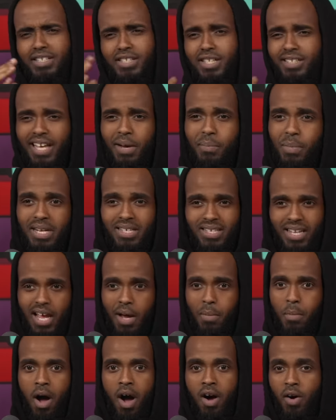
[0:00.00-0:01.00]
literally, ten minutes
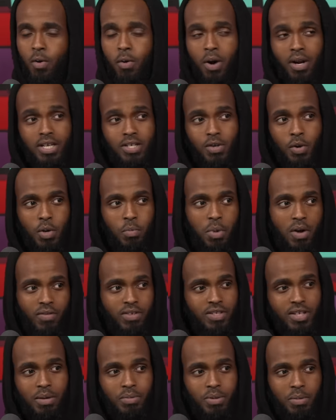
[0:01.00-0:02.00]
later, my uncle and his older
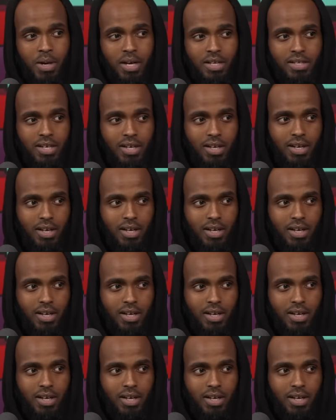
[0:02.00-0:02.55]
brother just come to my house.